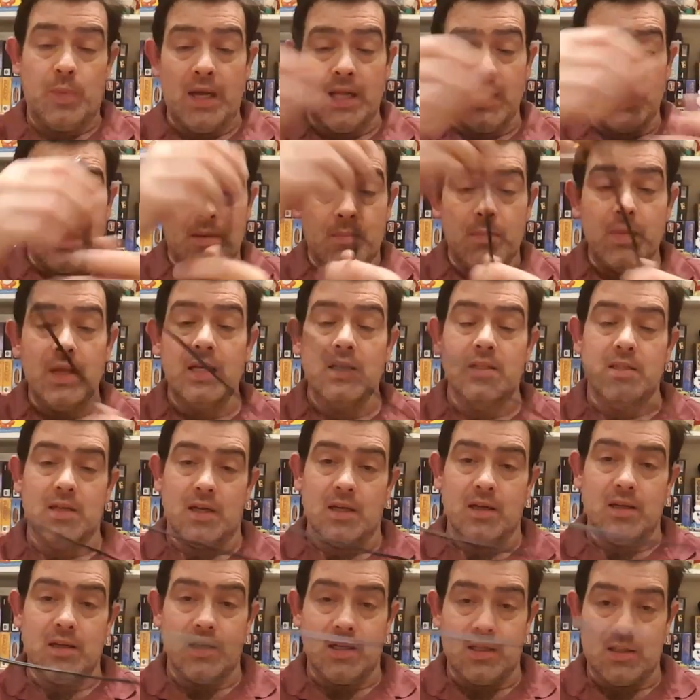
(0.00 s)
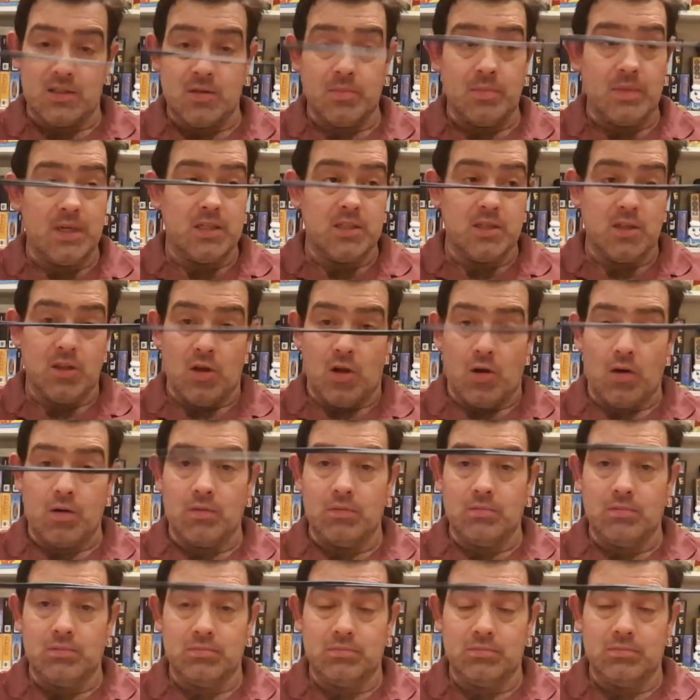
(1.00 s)
barely a metre, it's a metre
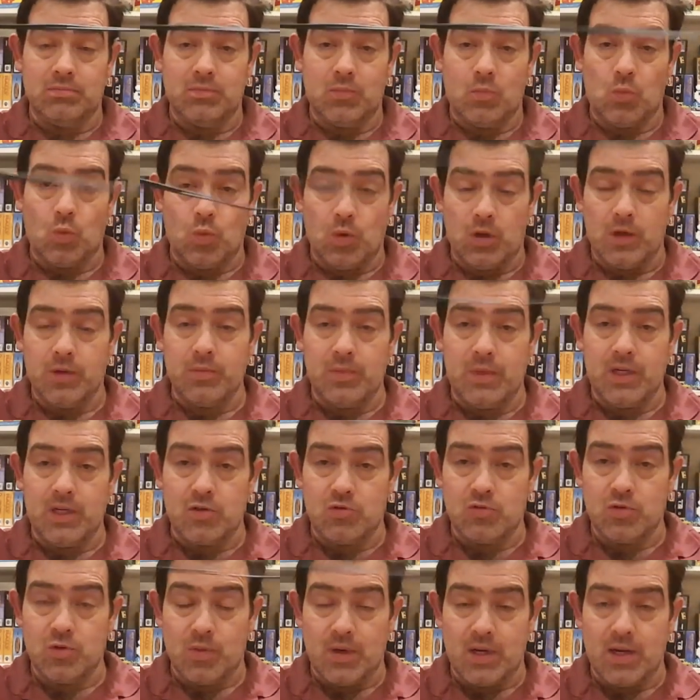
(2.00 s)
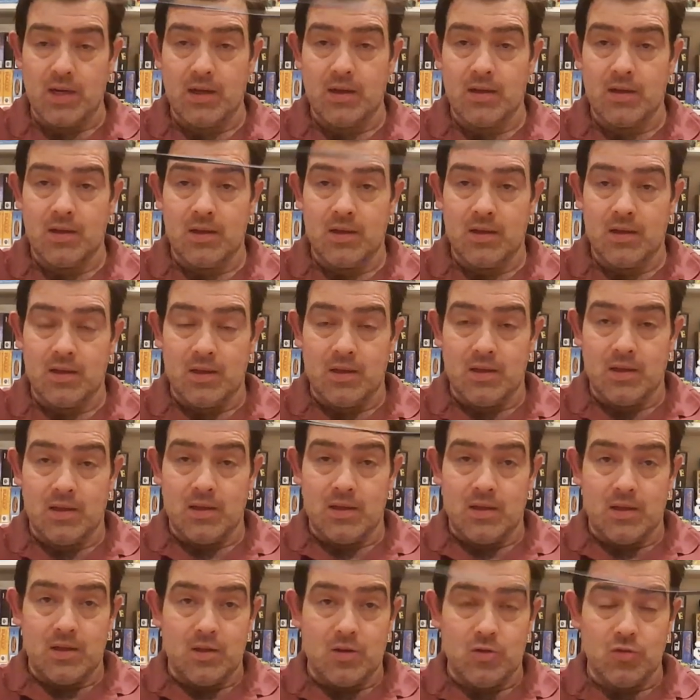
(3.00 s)
long, 1 metre away,
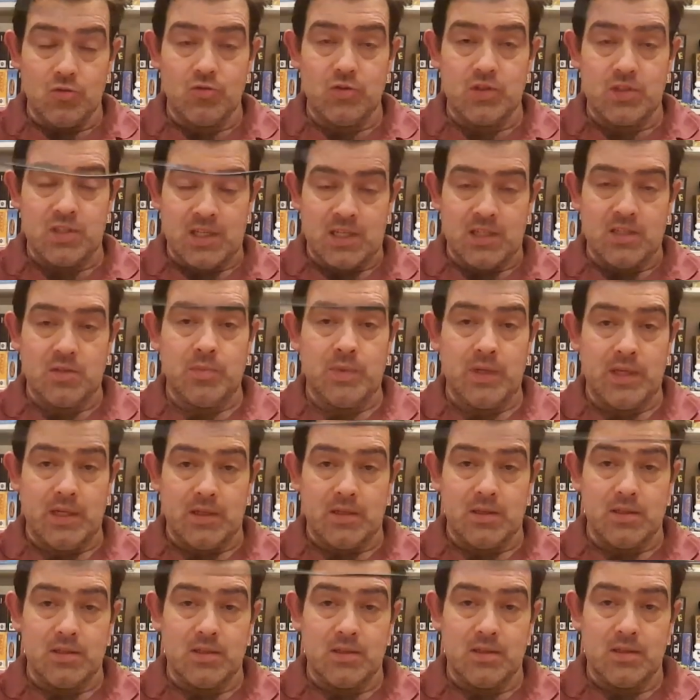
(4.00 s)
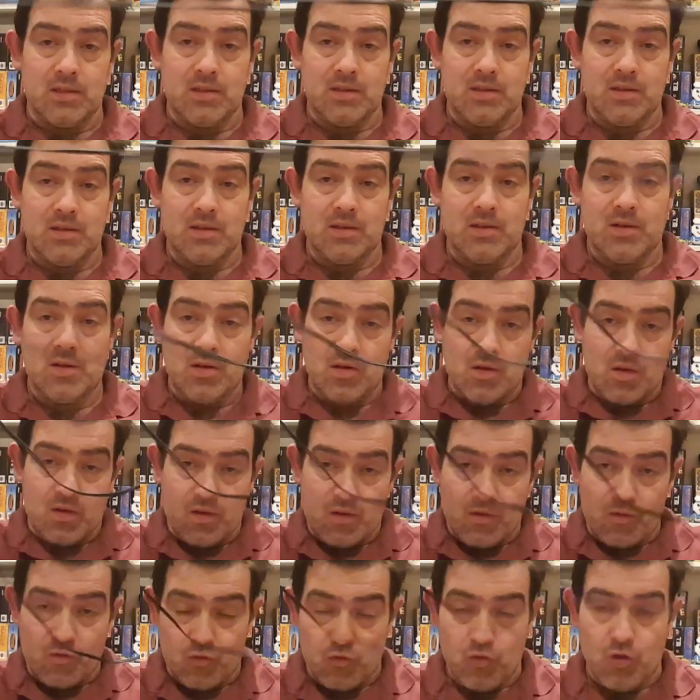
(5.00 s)
100 centimetres
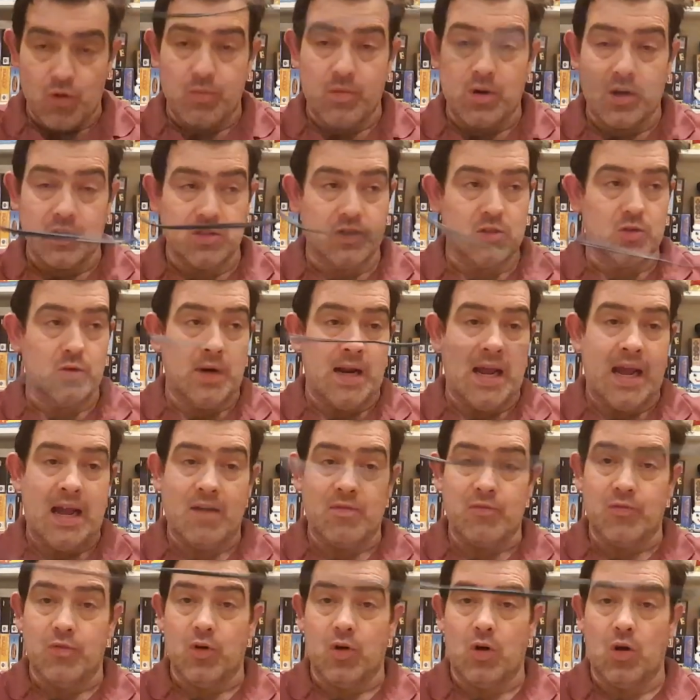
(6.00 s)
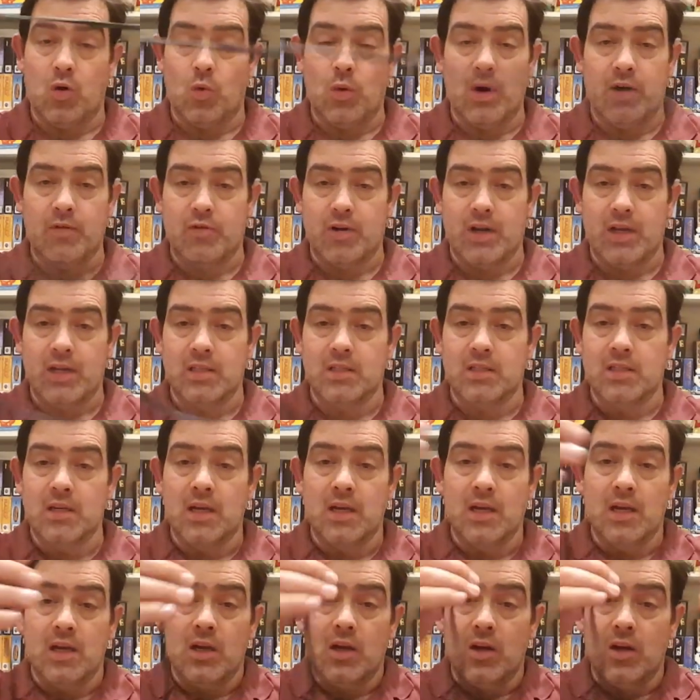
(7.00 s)
from, or it's 2.5 foot or whatever it is,